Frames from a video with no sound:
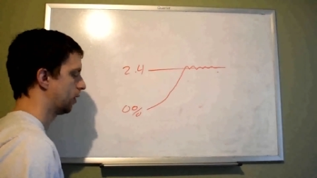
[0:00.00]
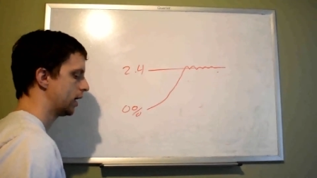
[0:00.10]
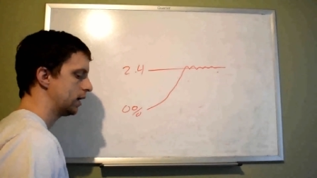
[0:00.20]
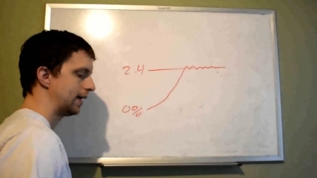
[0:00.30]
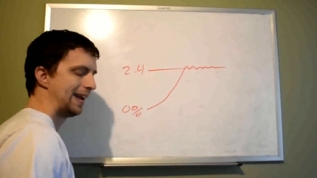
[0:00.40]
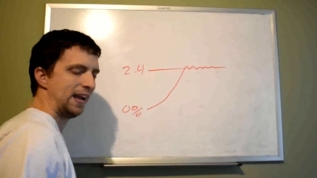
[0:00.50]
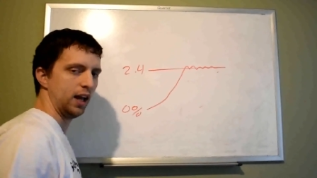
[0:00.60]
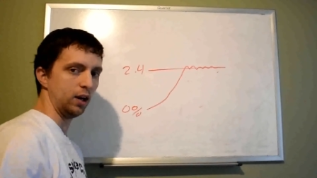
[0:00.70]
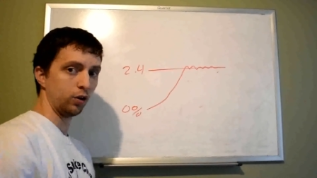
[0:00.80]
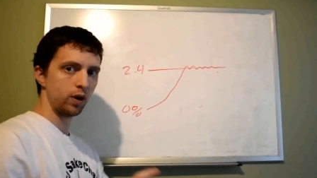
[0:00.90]
Right?
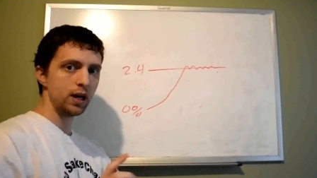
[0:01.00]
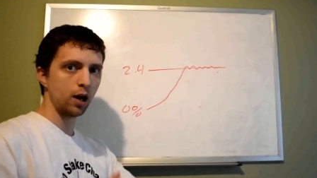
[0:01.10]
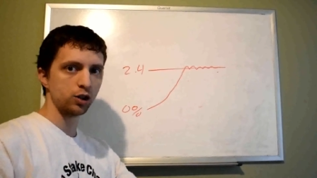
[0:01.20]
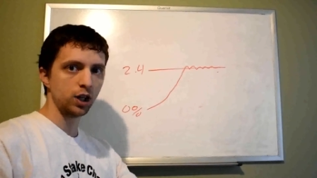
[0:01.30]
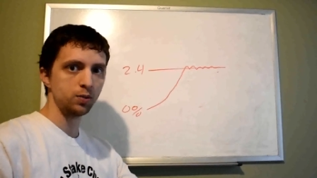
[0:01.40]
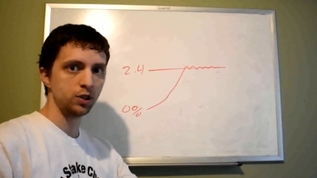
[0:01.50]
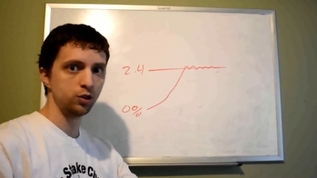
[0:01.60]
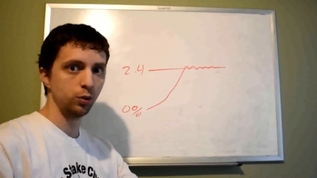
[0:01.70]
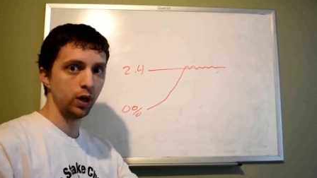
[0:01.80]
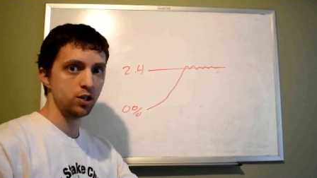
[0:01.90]
In a greenhouse type
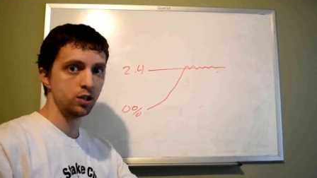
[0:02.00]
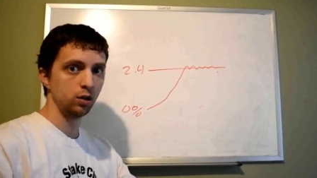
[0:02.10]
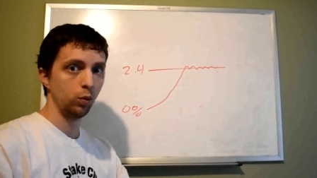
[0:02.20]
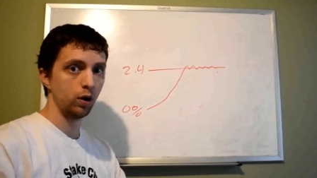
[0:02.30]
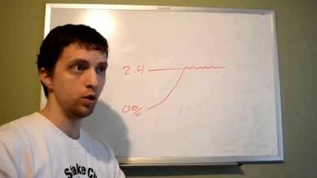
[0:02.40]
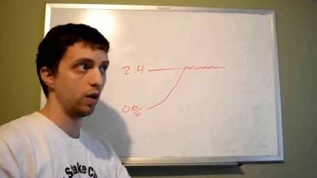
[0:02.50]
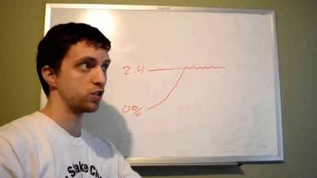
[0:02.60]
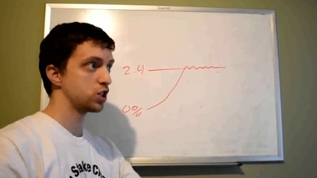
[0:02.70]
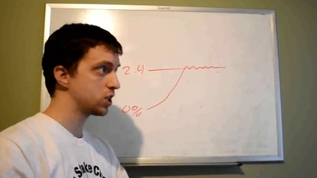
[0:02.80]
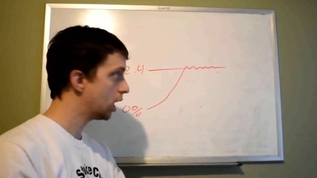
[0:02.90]
situation where you
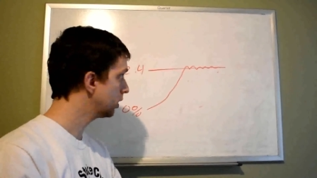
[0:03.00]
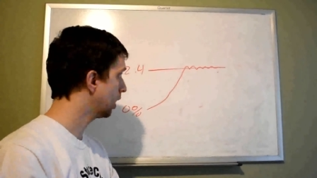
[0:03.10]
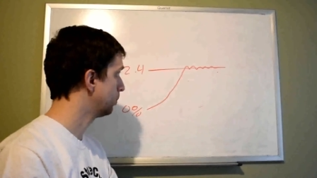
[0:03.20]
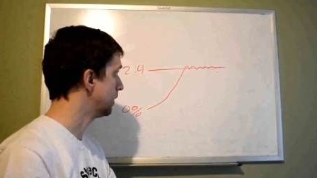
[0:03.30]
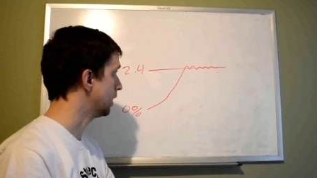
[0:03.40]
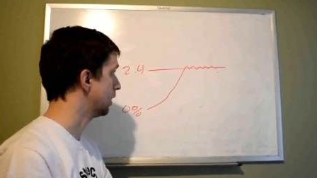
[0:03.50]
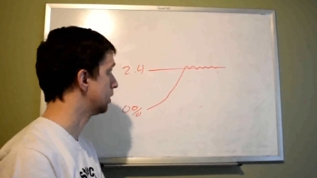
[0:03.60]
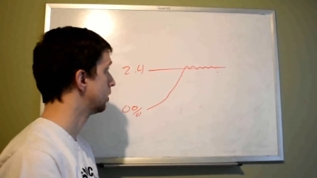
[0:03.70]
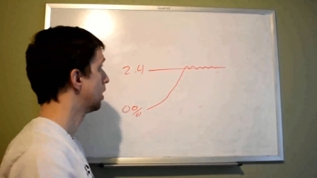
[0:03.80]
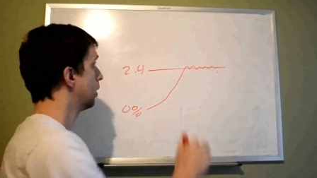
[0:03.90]
have sun coming
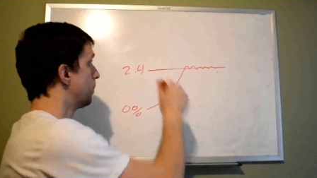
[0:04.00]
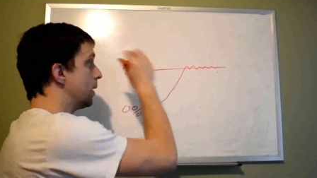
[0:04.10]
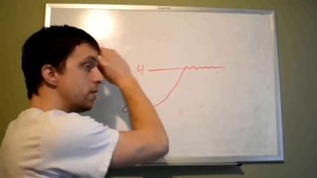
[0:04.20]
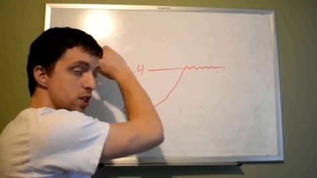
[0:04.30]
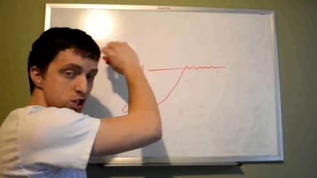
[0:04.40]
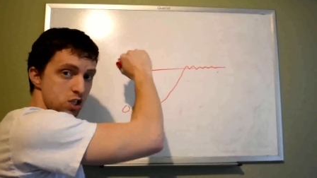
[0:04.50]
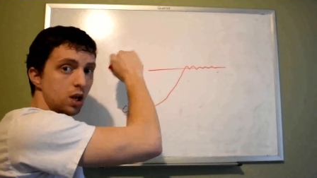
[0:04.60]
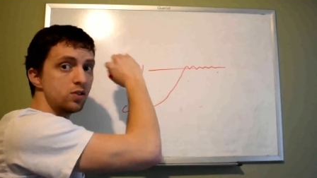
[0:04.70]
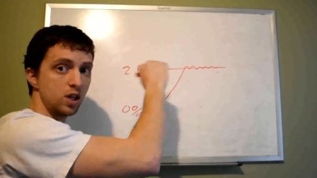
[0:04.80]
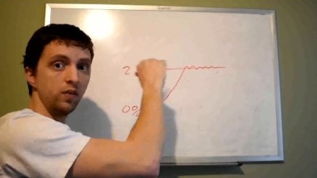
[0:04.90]
in, maybe the
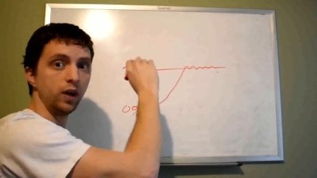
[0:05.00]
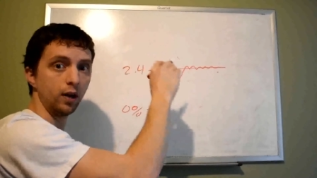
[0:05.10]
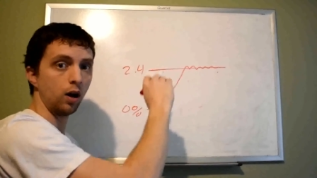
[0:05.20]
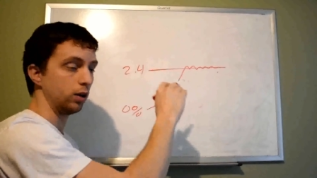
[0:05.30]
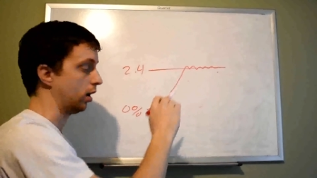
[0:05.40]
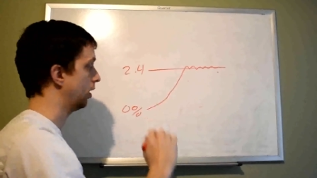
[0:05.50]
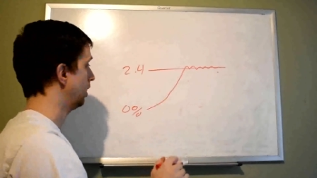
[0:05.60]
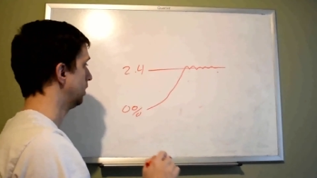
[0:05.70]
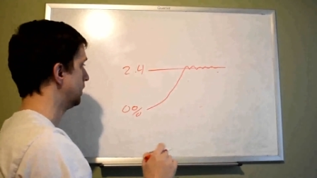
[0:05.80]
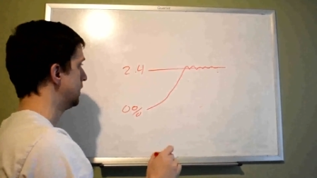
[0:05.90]
sun's giving it
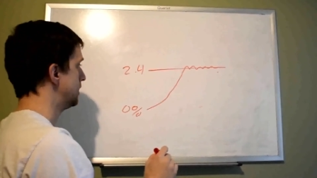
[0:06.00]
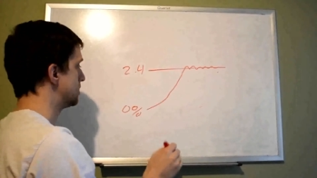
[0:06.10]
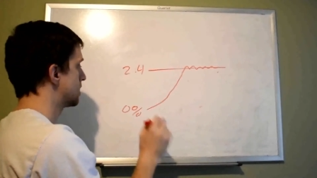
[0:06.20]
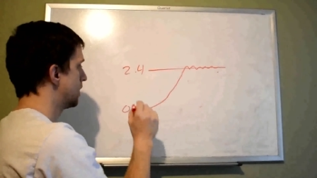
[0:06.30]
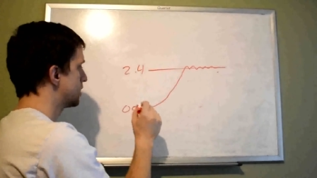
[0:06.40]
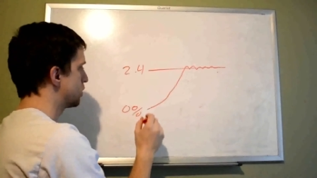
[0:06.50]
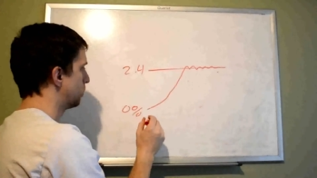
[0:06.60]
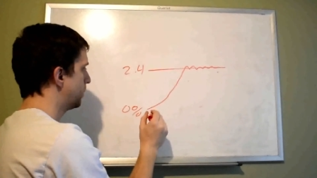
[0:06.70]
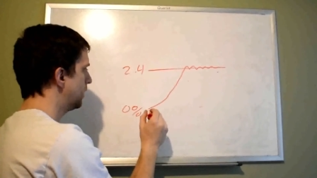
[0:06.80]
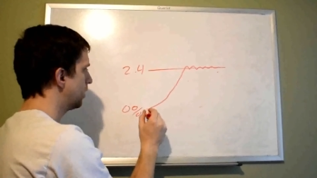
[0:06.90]
all it needs, so
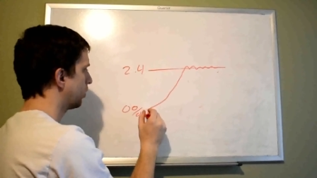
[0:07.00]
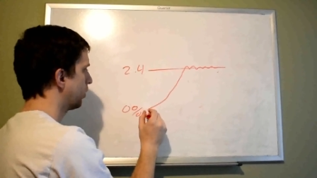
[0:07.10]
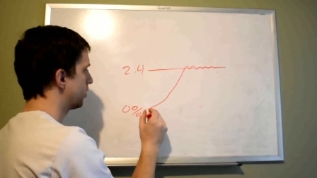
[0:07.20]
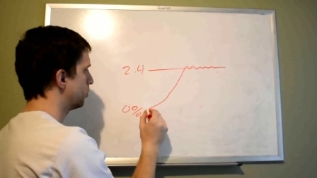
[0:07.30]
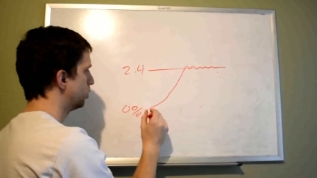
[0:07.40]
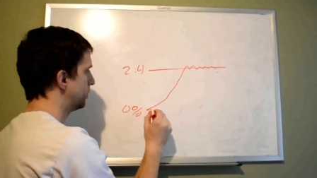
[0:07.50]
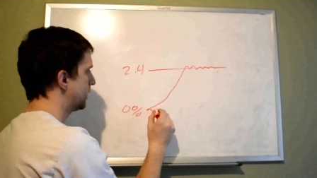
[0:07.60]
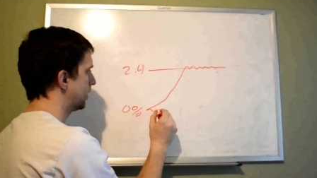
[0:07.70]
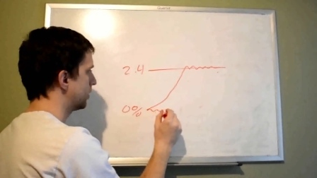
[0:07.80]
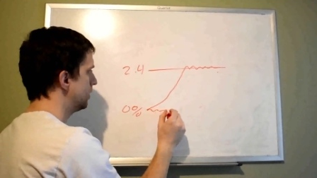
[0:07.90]
the PID algorithm will
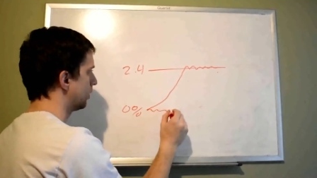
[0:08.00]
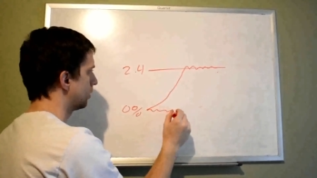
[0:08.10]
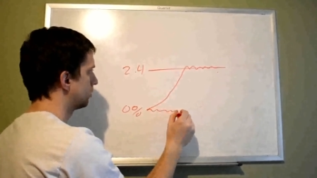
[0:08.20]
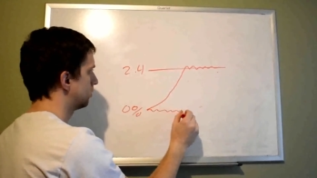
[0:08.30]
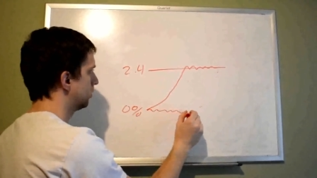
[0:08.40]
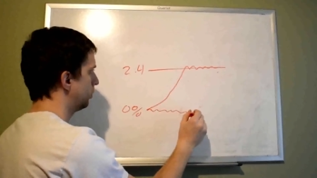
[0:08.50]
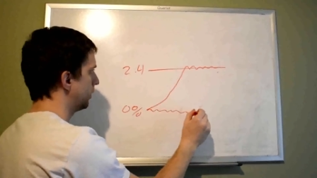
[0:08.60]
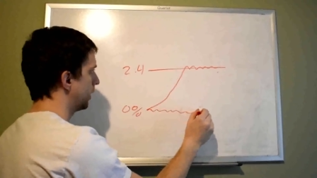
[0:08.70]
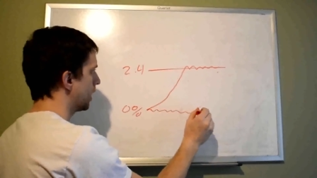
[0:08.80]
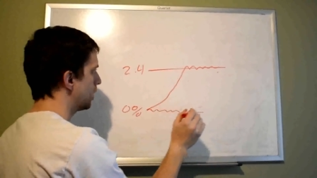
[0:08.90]
be down here. It'll
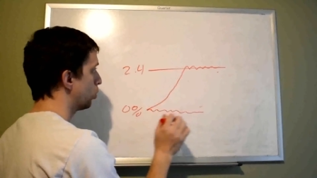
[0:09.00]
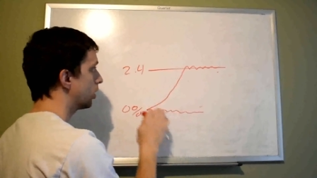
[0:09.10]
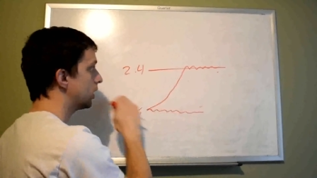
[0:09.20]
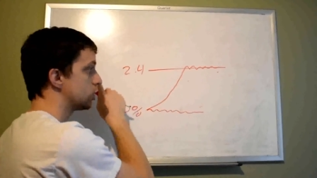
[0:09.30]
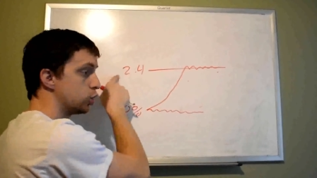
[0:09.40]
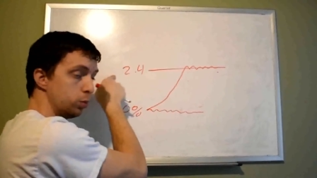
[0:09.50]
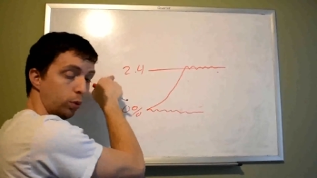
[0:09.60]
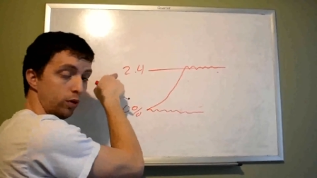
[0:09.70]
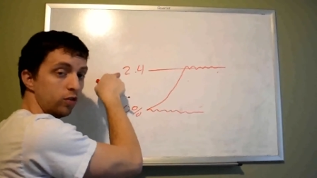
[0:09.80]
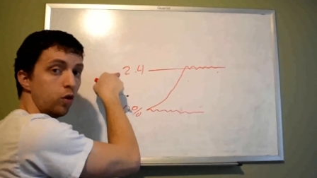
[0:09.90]
be like, hey, we're getting
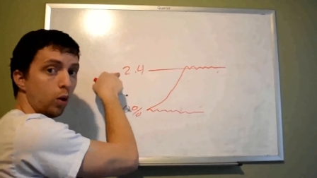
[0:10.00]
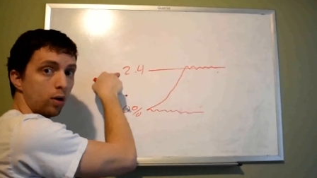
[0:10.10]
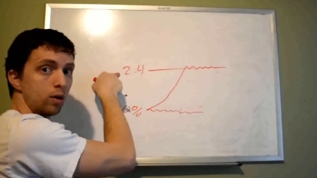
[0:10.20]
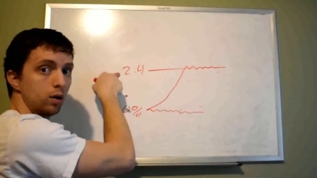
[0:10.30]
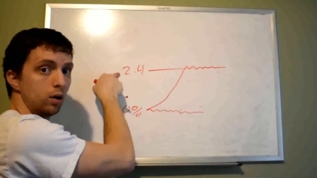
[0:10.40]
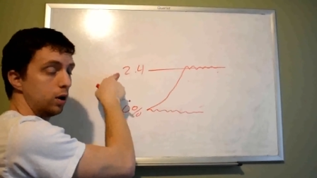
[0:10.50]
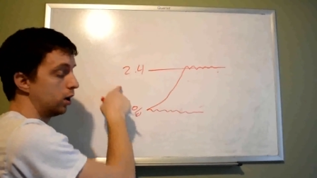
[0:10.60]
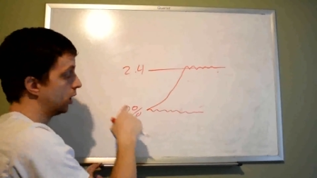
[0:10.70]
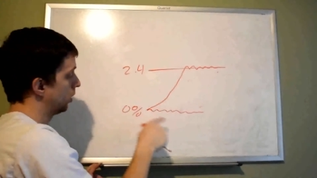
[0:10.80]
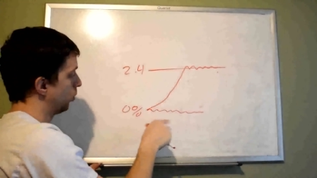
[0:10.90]
2.4
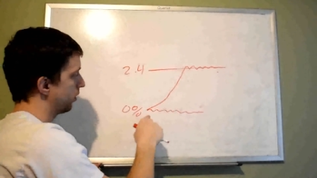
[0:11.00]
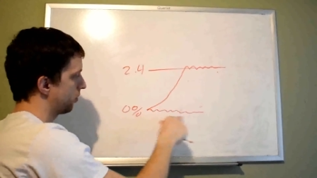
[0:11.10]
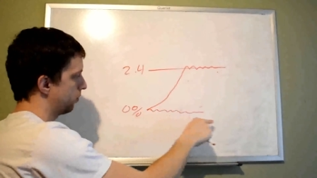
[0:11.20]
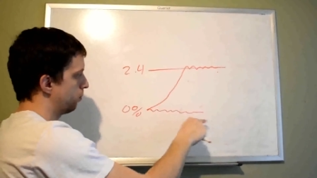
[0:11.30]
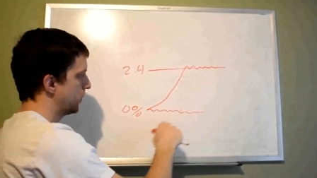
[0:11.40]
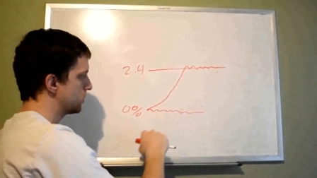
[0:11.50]
with